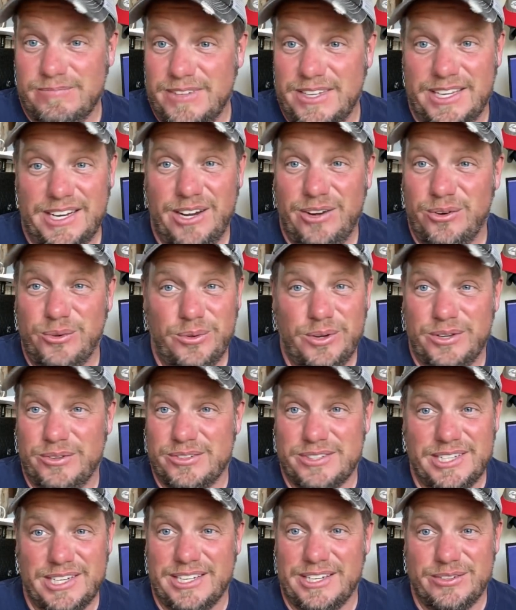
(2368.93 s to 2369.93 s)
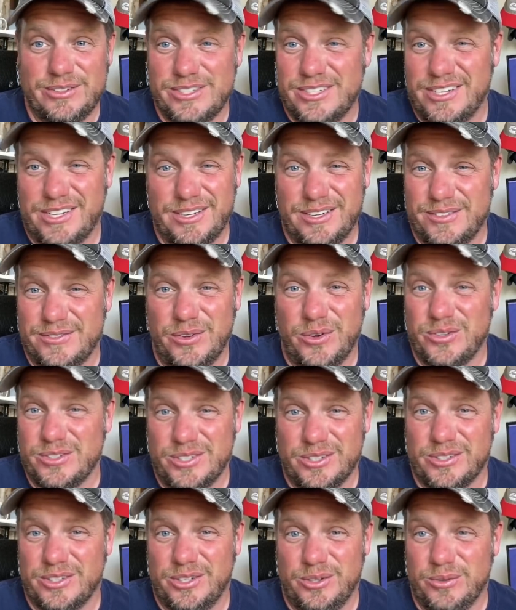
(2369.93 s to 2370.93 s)
And I don't know what he was thinking. He was just taking these photos
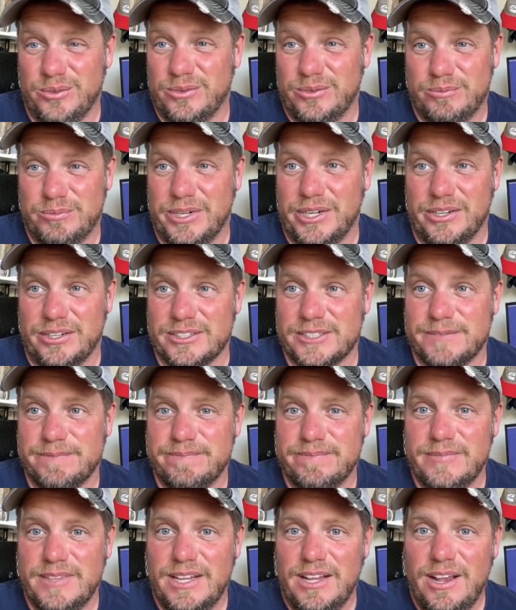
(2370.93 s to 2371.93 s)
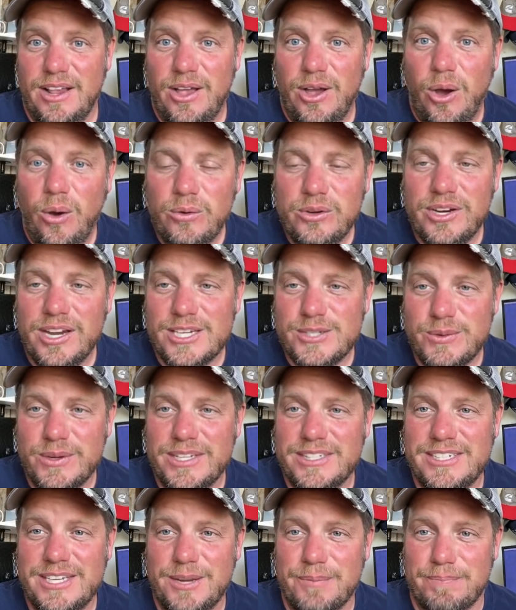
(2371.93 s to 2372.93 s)
of little cute prairie dogs. Oh, do you guys want
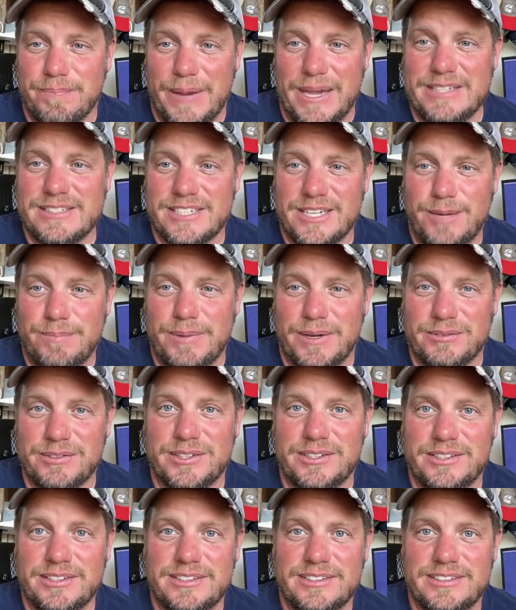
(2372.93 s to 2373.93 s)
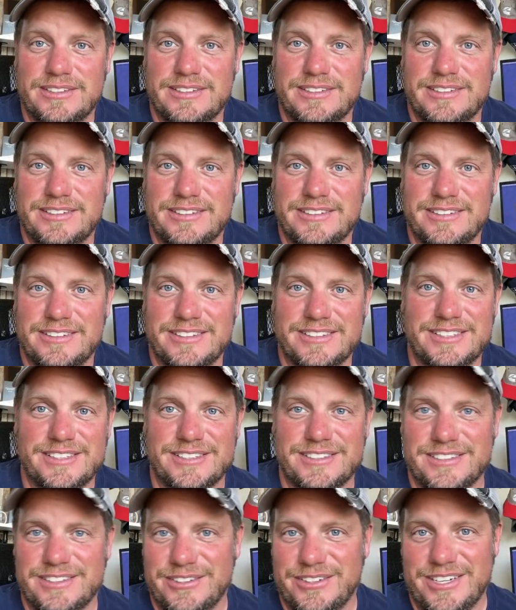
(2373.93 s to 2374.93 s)
to see the best cup ever? This
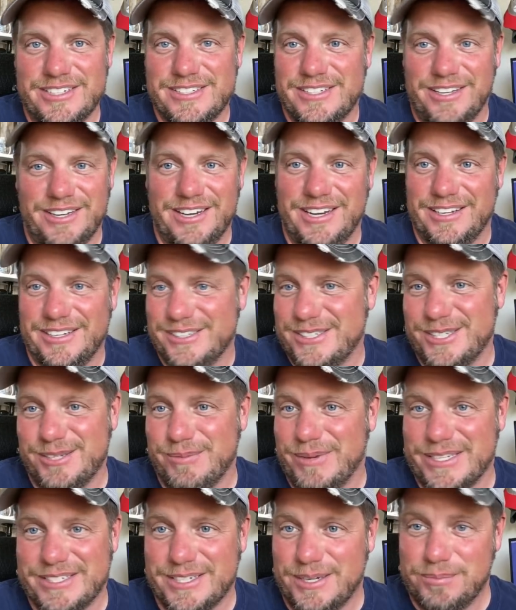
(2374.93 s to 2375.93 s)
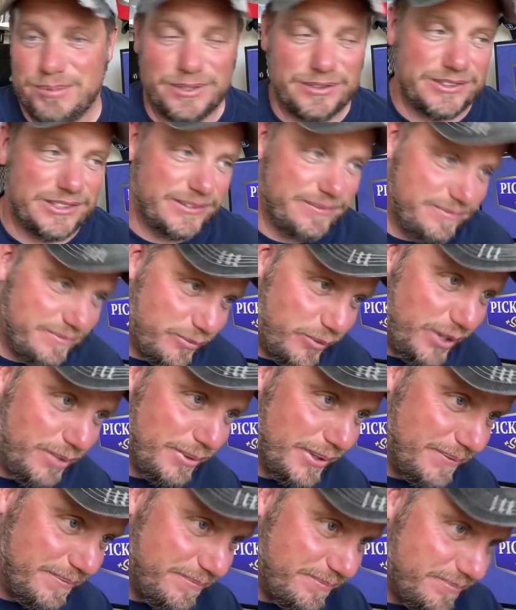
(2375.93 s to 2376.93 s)
is, you guys are still on. This is the best cup ever.
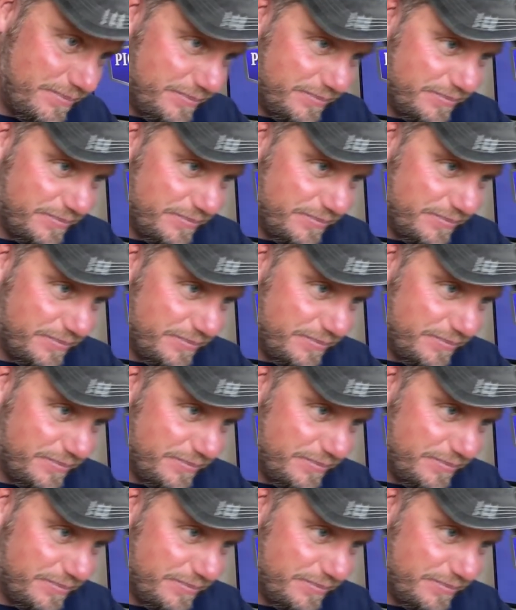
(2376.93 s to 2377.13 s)
Wait a minute.